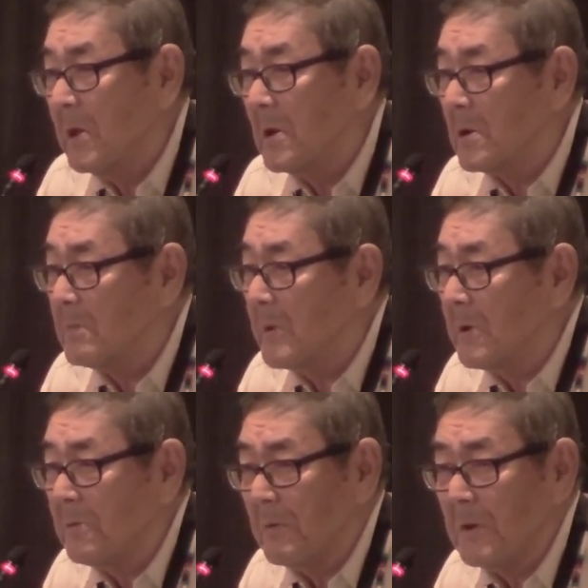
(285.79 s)
Big
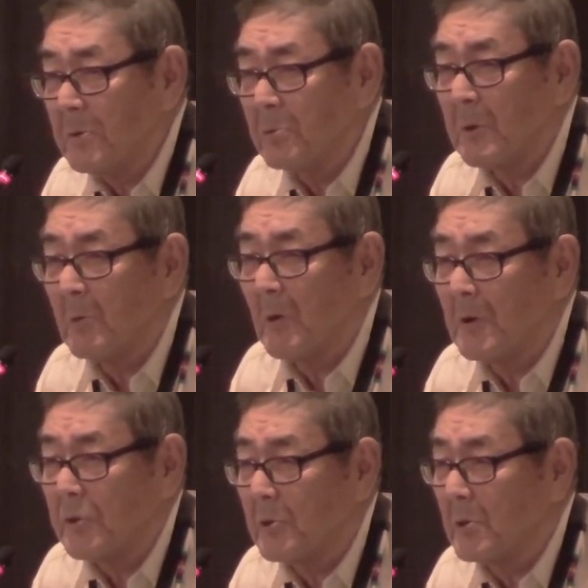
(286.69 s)
fish, we want you
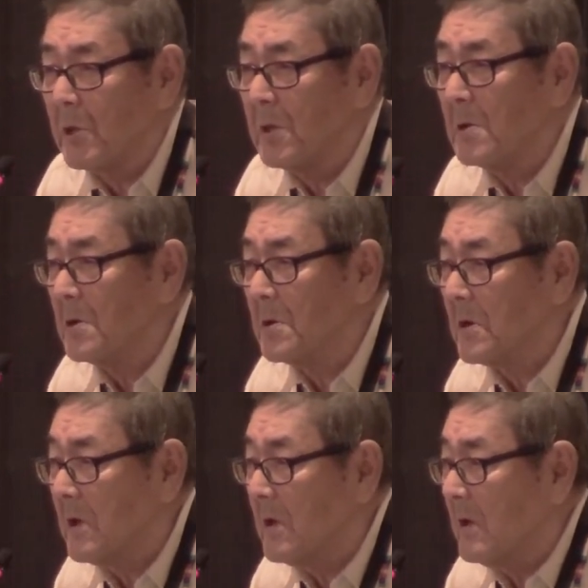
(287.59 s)
here.
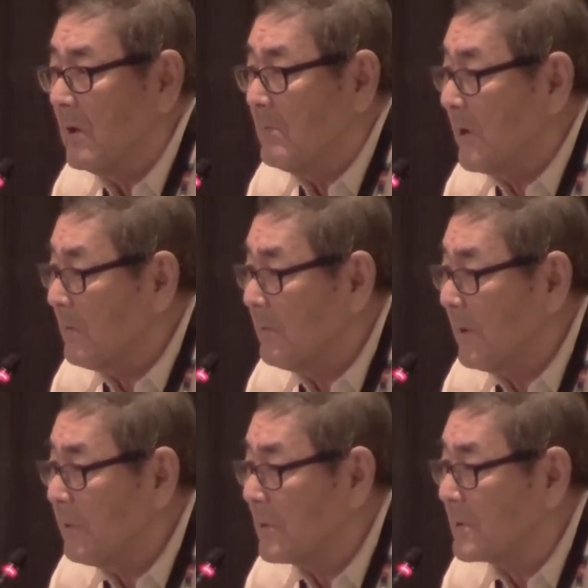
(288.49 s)
Big fish, our
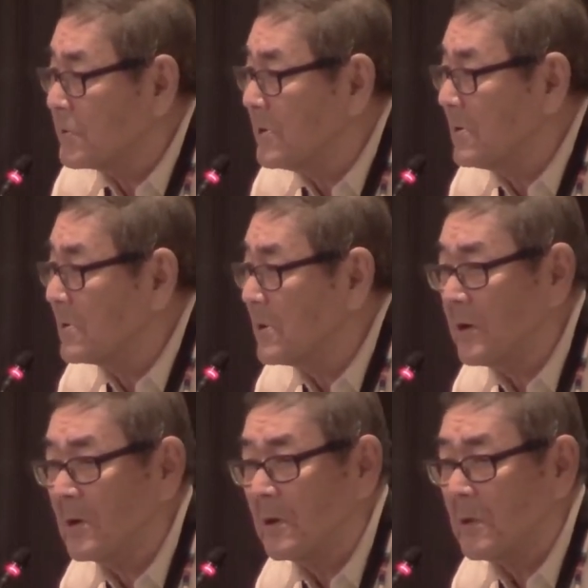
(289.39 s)
children are
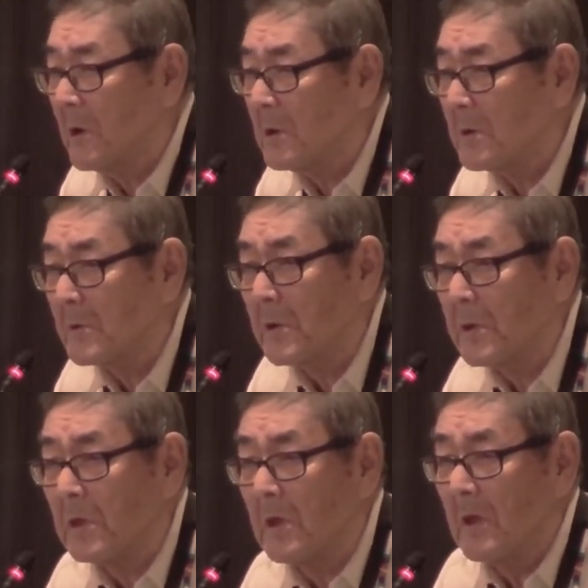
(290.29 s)
hungry.
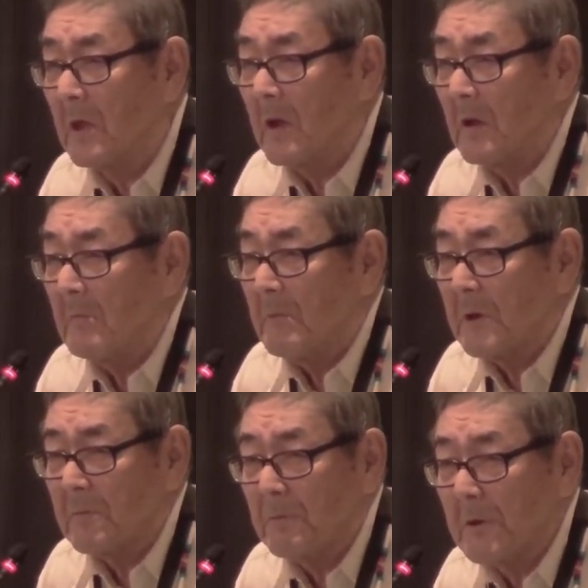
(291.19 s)
Big
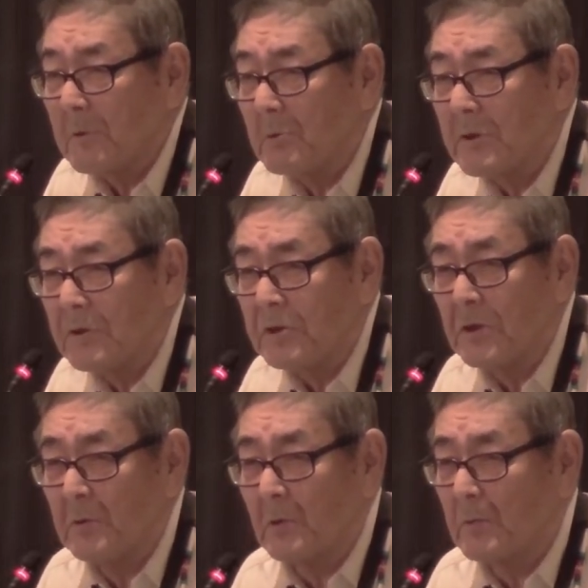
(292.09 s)
fish, we see your
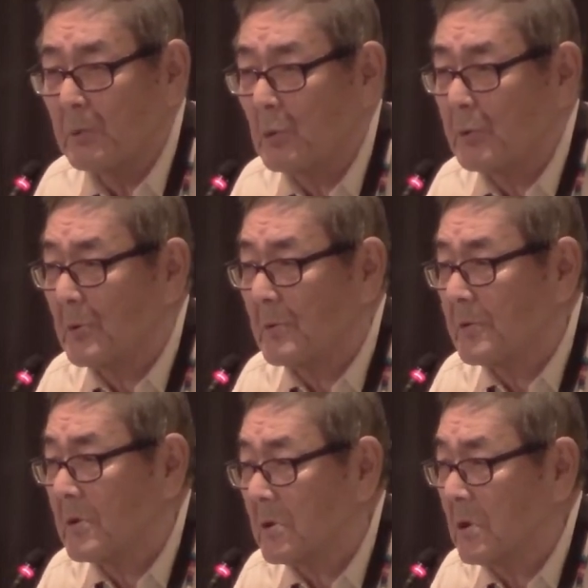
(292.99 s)
food on the
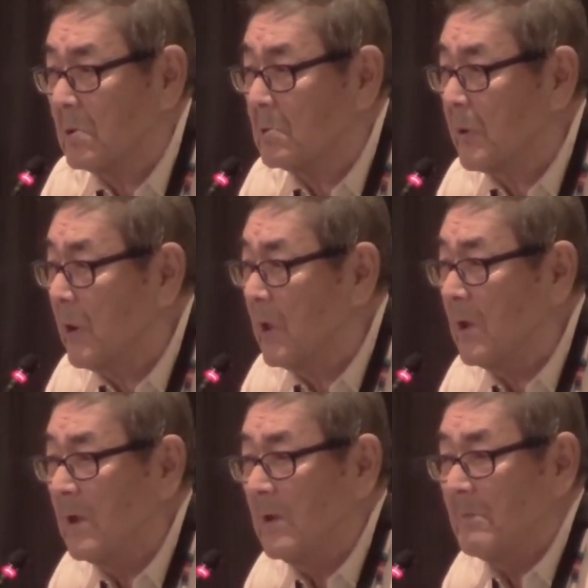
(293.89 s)
ground.
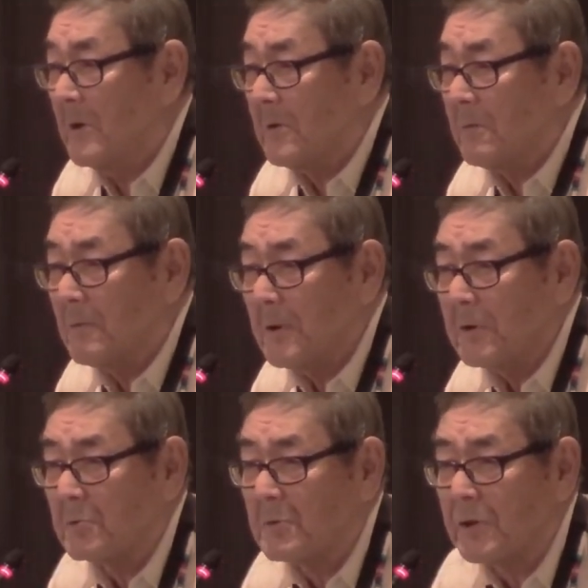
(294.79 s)
Big fish, we
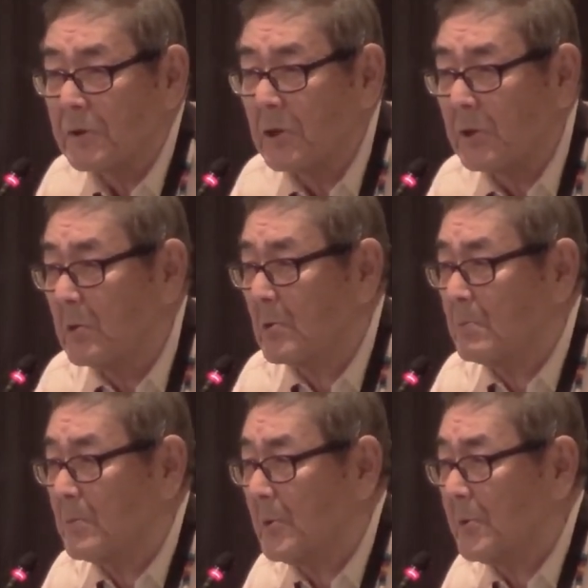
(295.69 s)
see your
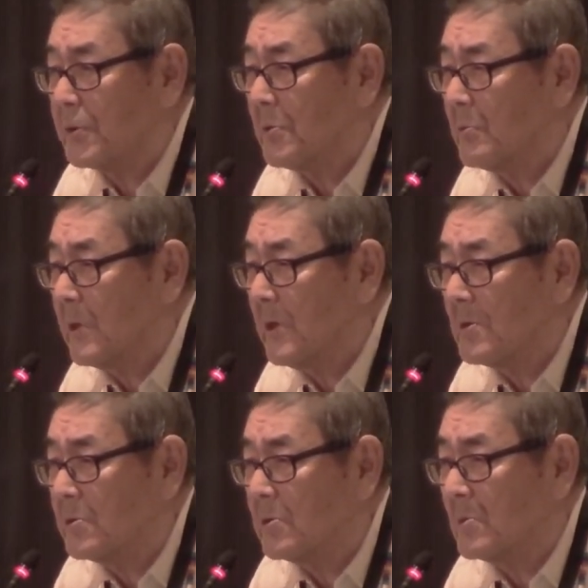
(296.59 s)
voice. We hear
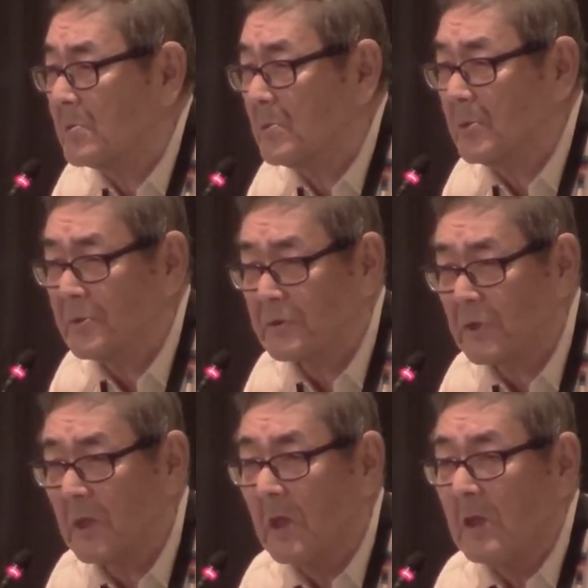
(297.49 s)
your voice
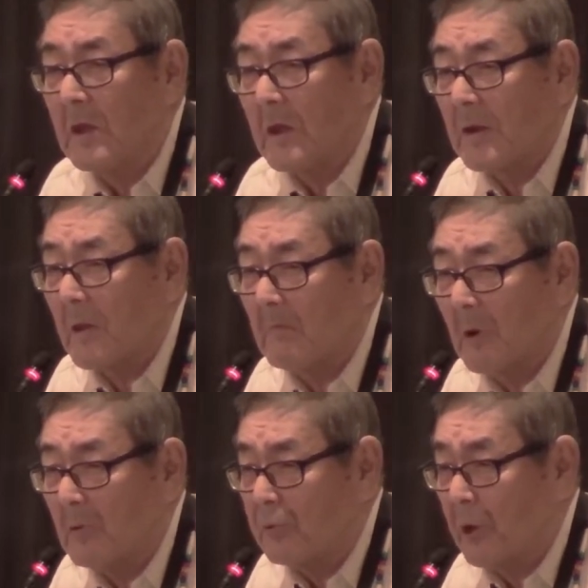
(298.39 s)
in the mountain.